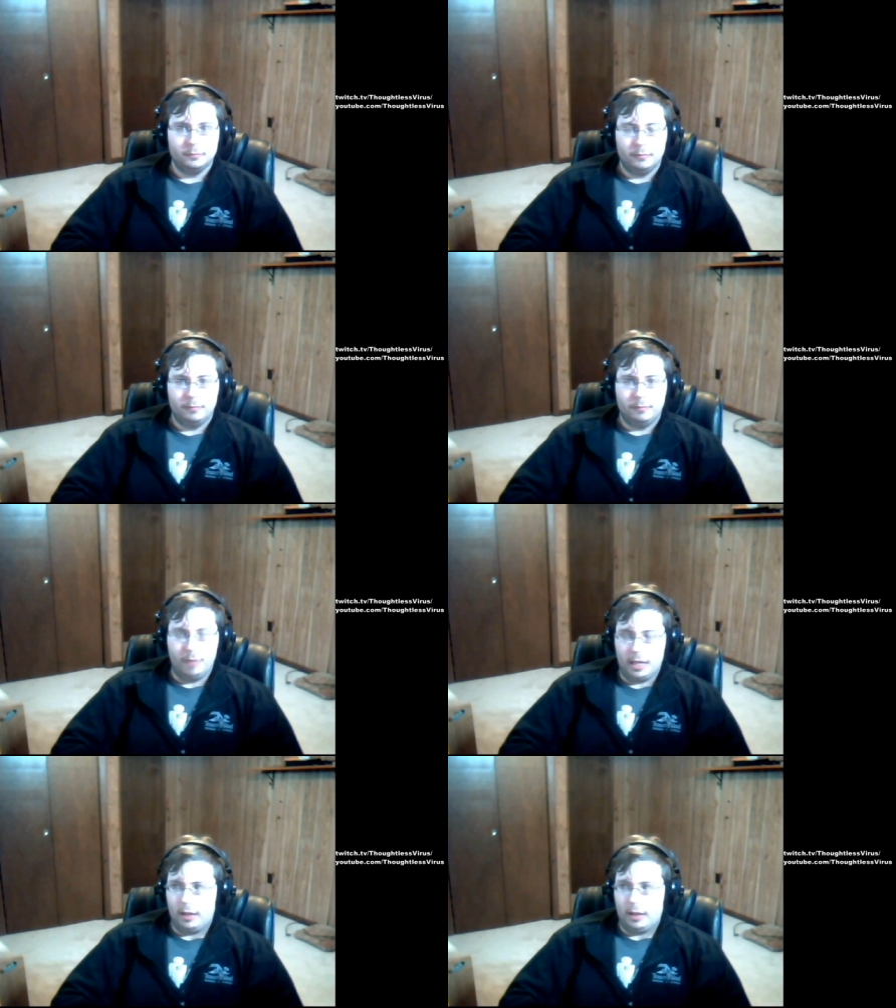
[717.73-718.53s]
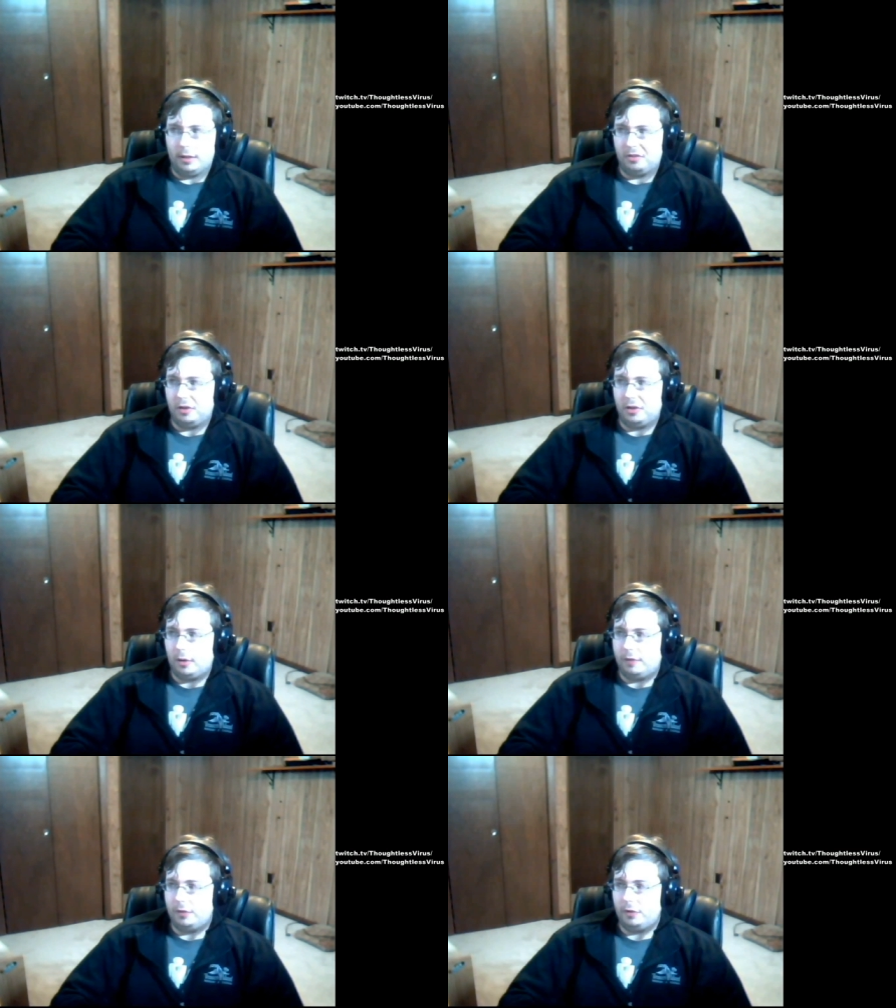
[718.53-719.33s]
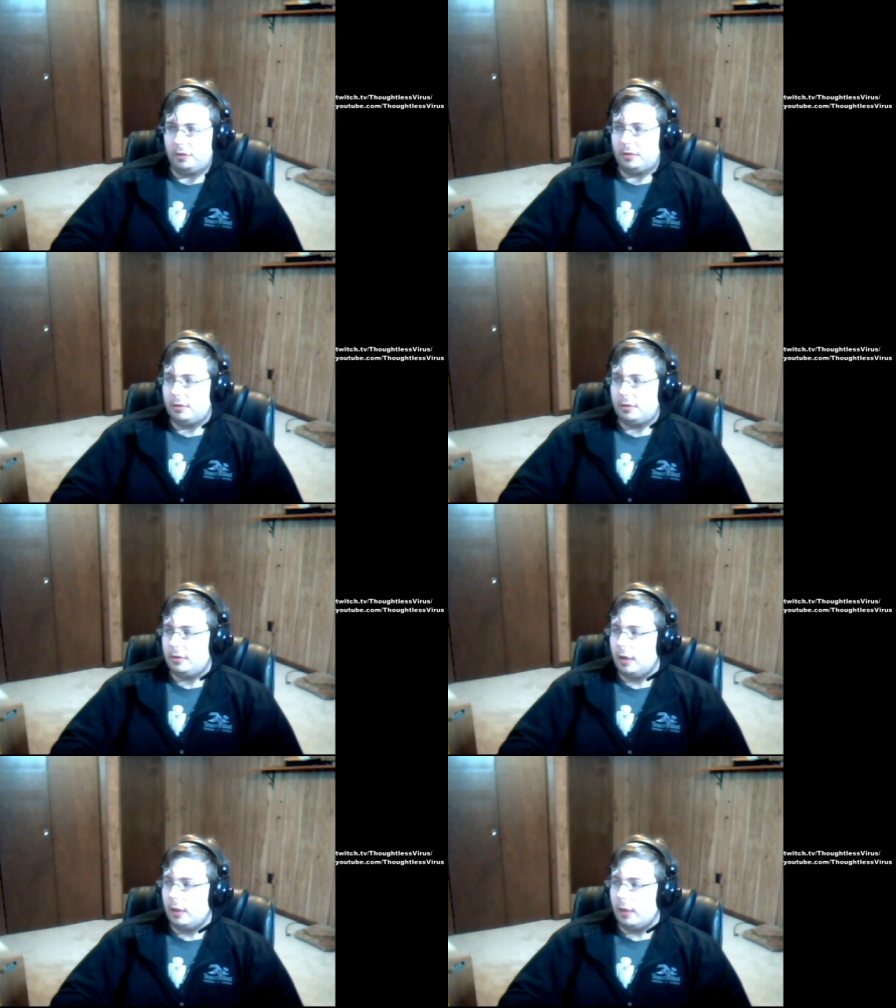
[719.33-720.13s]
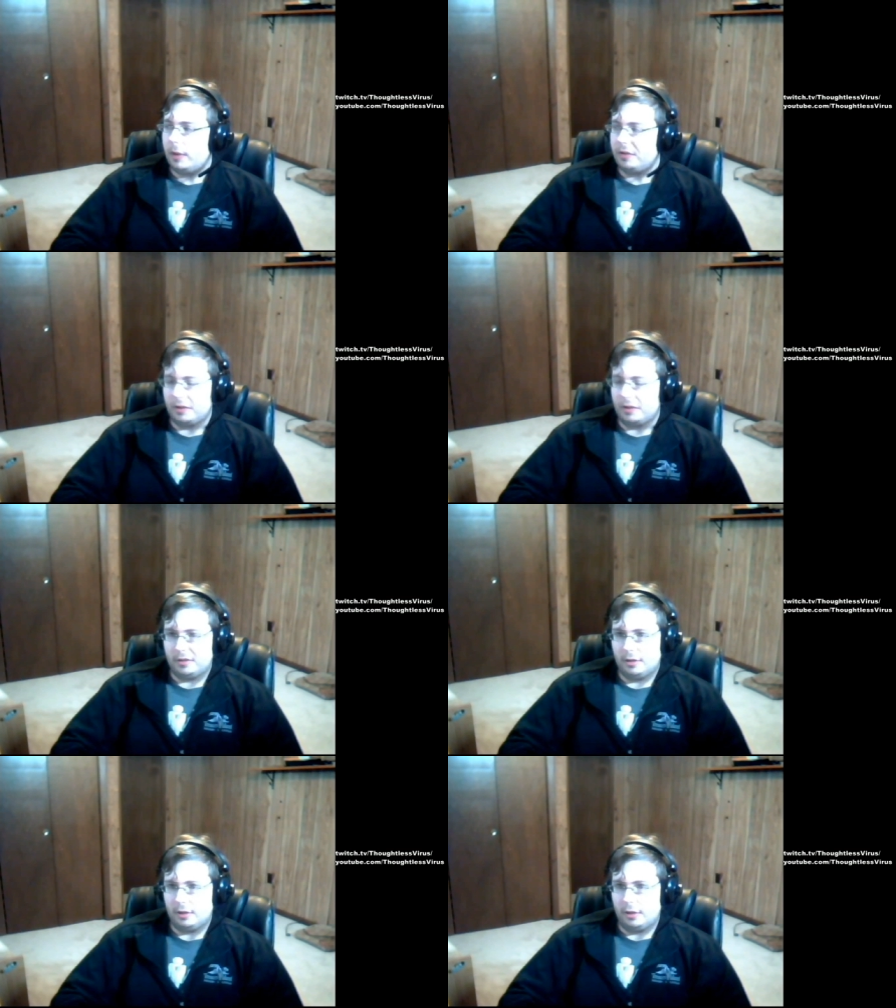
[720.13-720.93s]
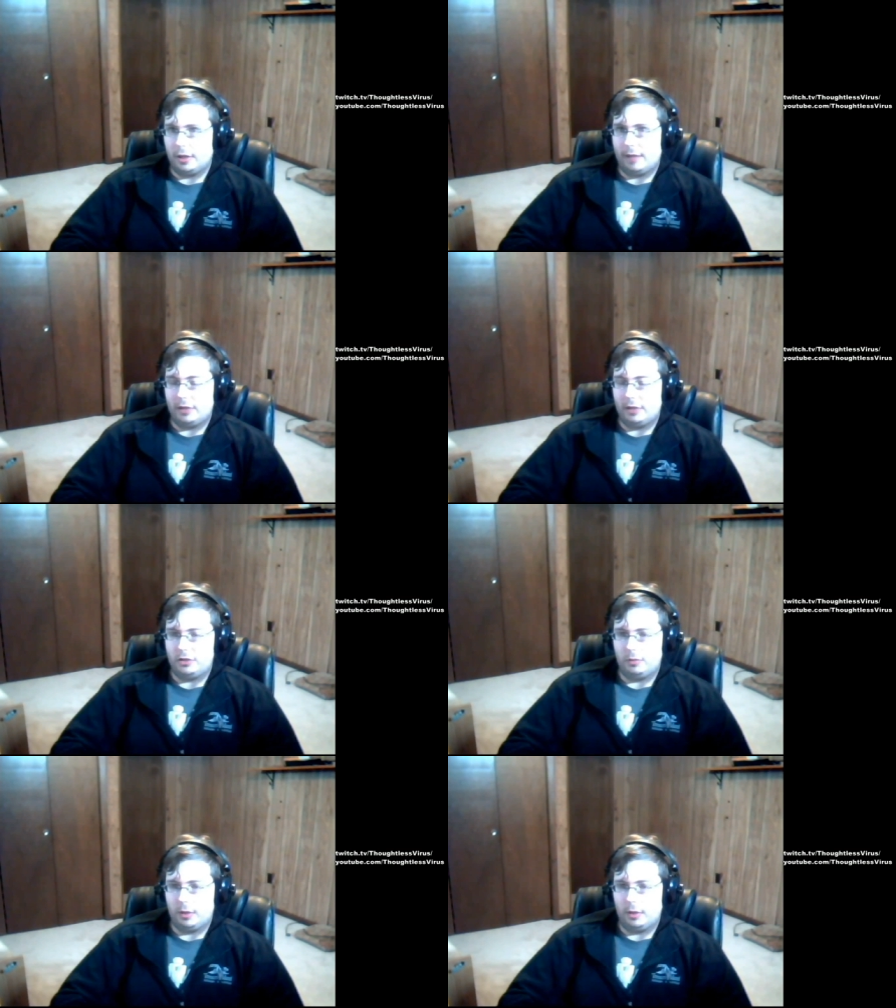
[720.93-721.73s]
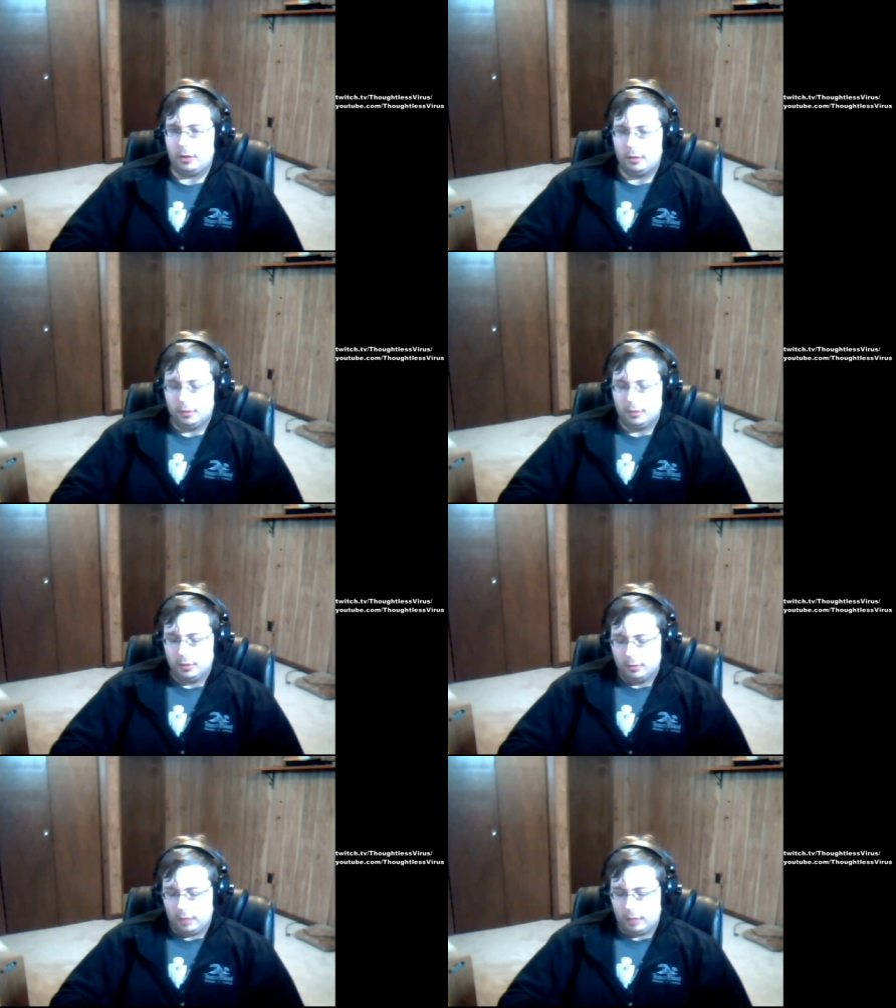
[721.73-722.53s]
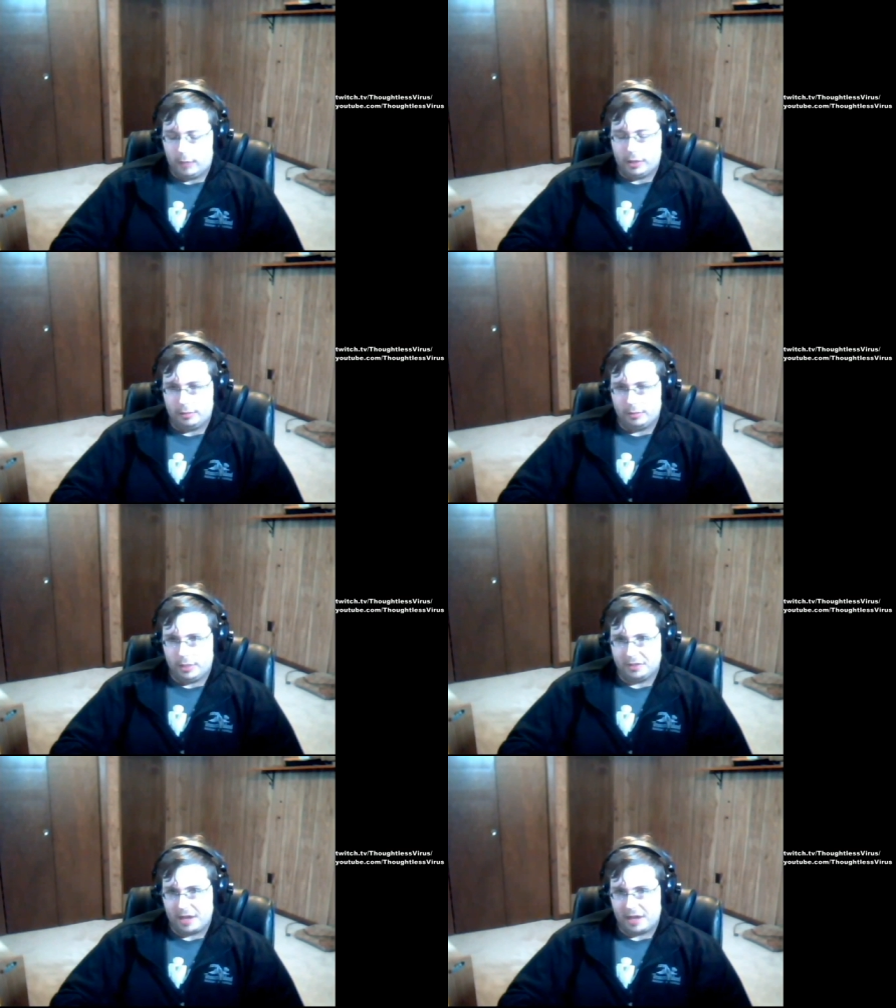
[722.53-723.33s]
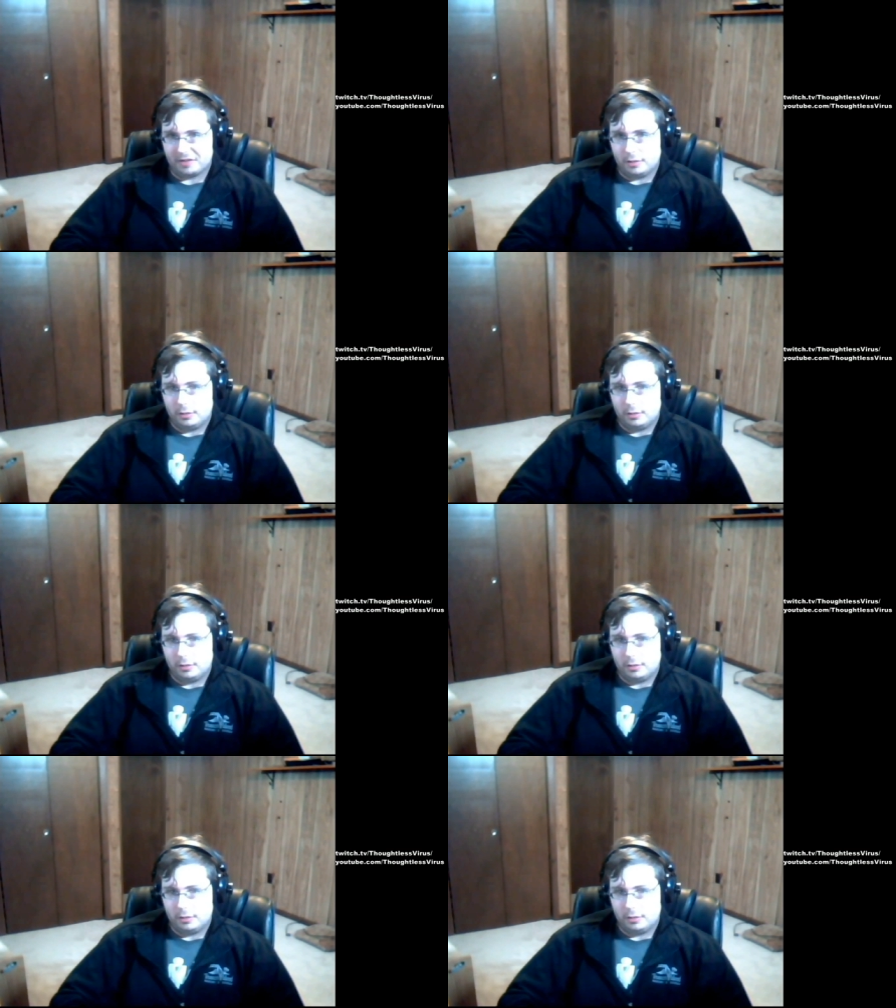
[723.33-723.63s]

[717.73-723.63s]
Because, otherwise you're gonna have an issue where, well, I wanted to play an assassin.